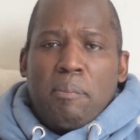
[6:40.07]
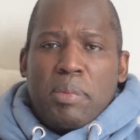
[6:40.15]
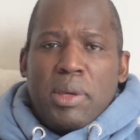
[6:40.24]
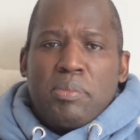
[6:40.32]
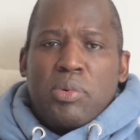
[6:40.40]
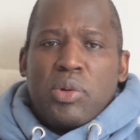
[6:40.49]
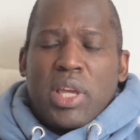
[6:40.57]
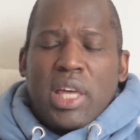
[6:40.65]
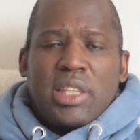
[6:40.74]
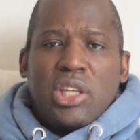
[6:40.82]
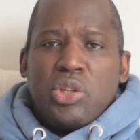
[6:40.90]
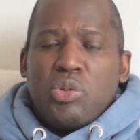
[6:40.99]
People
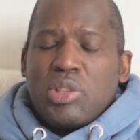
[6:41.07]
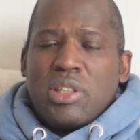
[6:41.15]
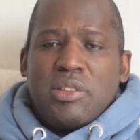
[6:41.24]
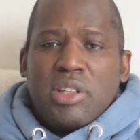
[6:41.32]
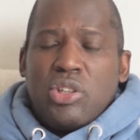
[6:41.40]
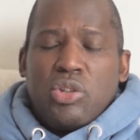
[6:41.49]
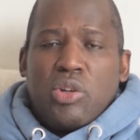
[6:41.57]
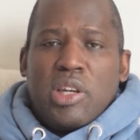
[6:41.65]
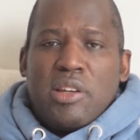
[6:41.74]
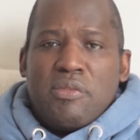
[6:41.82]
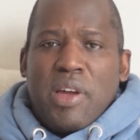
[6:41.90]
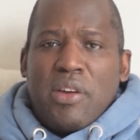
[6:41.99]
get their news in, you know,
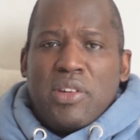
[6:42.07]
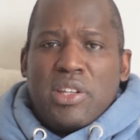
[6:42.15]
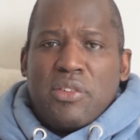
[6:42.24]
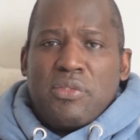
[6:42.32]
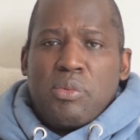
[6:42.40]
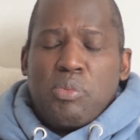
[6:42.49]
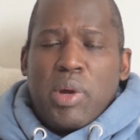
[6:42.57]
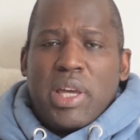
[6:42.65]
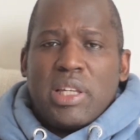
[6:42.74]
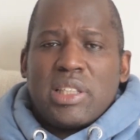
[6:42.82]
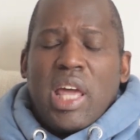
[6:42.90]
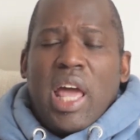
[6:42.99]
in very different
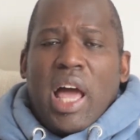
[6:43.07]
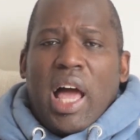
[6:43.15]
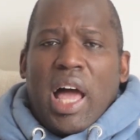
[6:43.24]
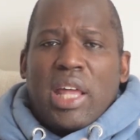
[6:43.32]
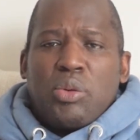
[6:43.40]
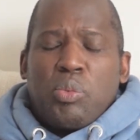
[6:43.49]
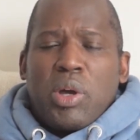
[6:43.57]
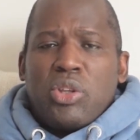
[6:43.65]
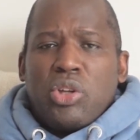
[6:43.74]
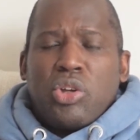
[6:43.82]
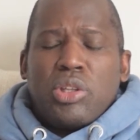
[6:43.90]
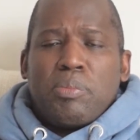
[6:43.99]
ways. And
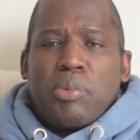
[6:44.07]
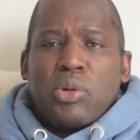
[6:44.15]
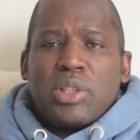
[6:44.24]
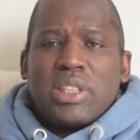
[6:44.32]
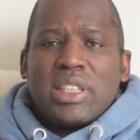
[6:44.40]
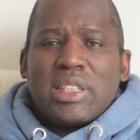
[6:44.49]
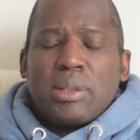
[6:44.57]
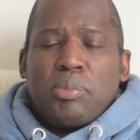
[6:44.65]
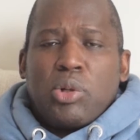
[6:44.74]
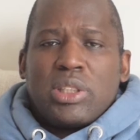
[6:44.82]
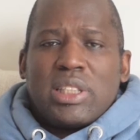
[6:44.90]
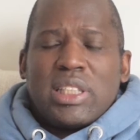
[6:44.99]
whether or not the
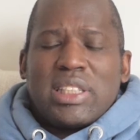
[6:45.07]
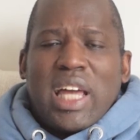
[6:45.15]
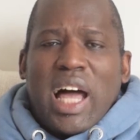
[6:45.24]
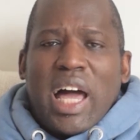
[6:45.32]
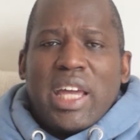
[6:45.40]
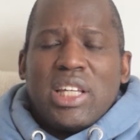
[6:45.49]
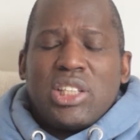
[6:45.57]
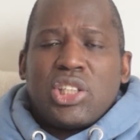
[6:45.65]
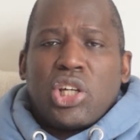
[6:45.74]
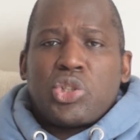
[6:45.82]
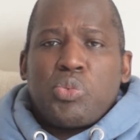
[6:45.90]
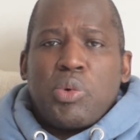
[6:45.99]
pollsters are in
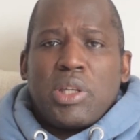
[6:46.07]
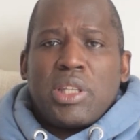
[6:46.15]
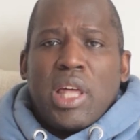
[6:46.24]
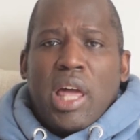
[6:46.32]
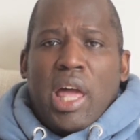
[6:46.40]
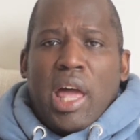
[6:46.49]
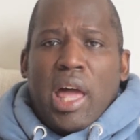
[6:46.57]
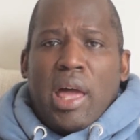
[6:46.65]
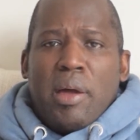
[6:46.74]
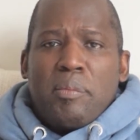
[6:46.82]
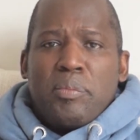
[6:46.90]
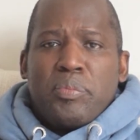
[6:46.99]
touch with,
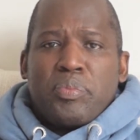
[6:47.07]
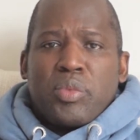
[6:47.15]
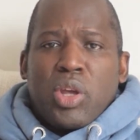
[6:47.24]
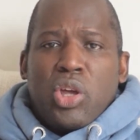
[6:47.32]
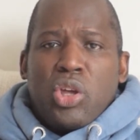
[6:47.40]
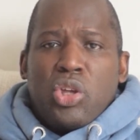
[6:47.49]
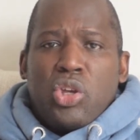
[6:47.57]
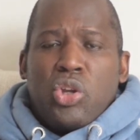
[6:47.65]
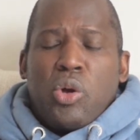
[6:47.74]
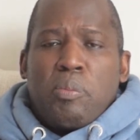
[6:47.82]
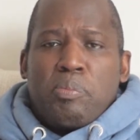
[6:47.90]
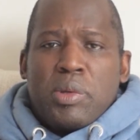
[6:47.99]
you
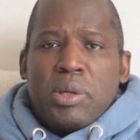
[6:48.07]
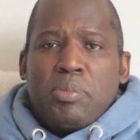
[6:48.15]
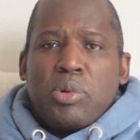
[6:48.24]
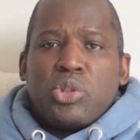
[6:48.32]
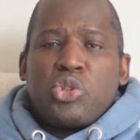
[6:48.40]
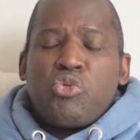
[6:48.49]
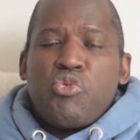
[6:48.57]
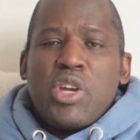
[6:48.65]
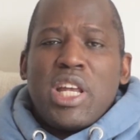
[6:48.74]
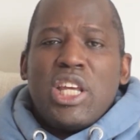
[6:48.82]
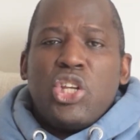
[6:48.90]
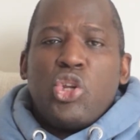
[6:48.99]
know, people to
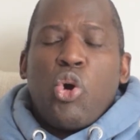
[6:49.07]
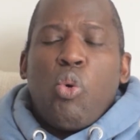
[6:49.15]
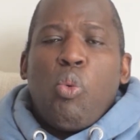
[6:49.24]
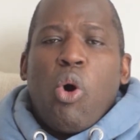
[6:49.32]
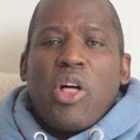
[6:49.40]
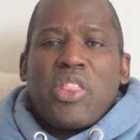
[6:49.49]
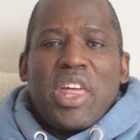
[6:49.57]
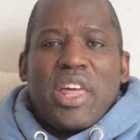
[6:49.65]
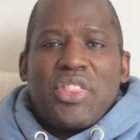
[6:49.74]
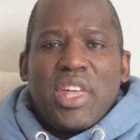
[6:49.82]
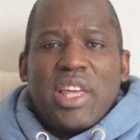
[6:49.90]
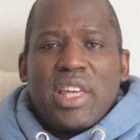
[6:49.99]
really know what
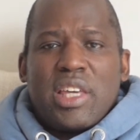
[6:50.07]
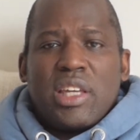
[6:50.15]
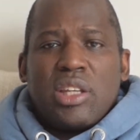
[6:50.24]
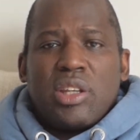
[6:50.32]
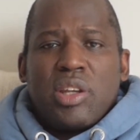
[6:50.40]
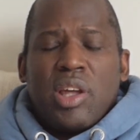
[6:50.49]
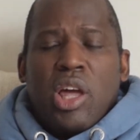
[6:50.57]
they're thinking.